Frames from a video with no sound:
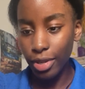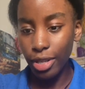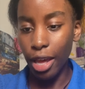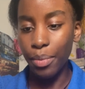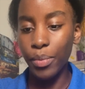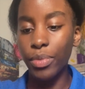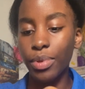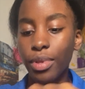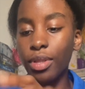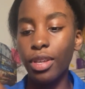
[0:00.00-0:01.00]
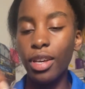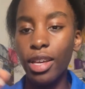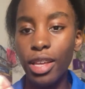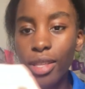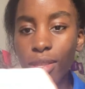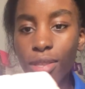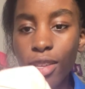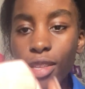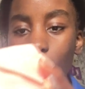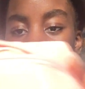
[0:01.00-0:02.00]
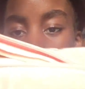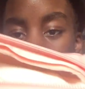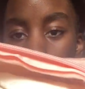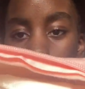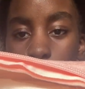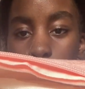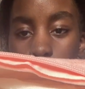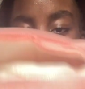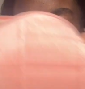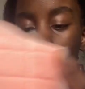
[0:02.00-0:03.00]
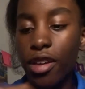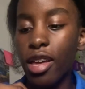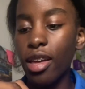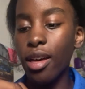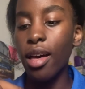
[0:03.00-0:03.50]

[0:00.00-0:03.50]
Yeah, it's so fluffy,